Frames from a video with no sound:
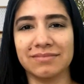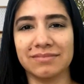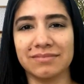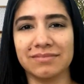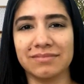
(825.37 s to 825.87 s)

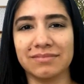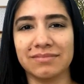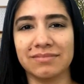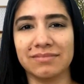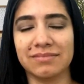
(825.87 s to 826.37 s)

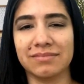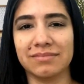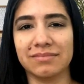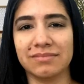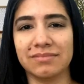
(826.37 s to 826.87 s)

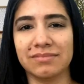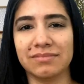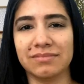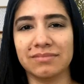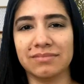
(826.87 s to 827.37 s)

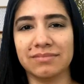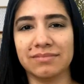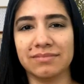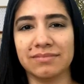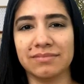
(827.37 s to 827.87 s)

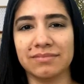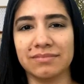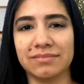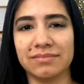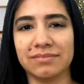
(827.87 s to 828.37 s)

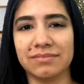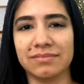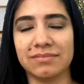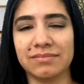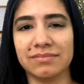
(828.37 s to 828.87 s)

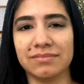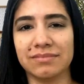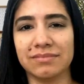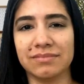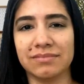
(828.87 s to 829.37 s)

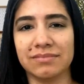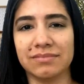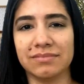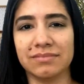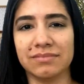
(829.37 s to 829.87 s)

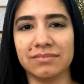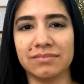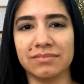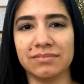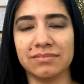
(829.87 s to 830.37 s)

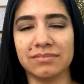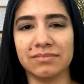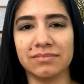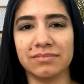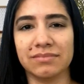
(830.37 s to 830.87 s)

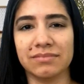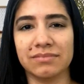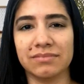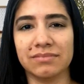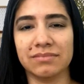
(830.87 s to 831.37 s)

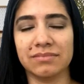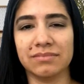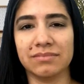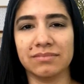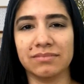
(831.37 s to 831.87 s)

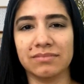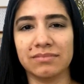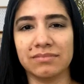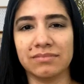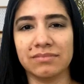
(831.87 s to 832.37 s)

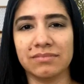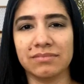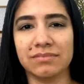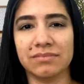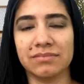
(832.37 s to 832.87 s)

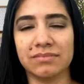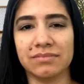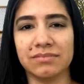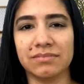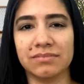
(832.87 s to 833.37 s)
The person shown says nothing.